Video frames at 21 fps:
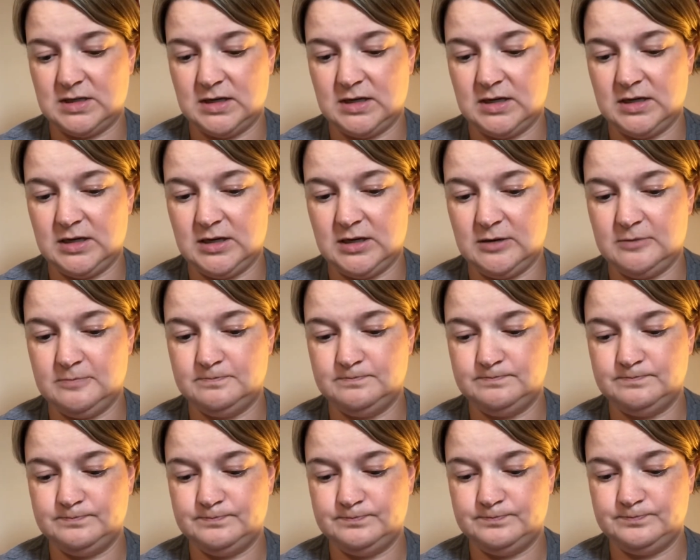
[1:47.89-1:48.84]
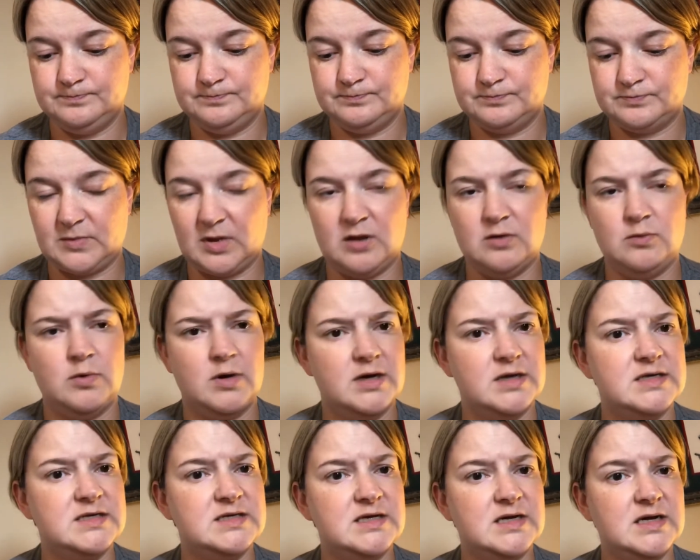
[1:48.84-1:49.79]
I
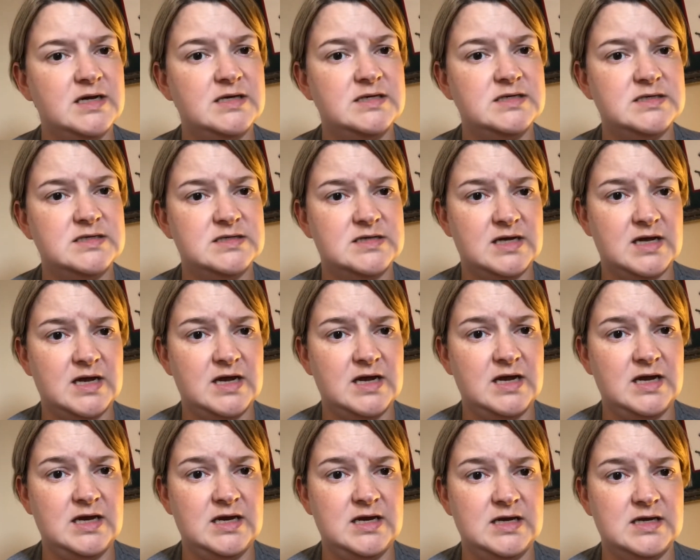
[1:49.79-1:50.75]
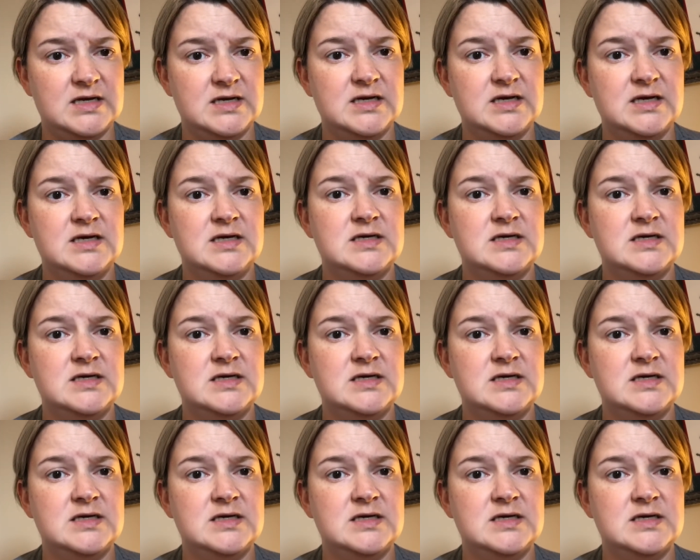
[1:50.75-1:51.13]
want to say she's a Canadian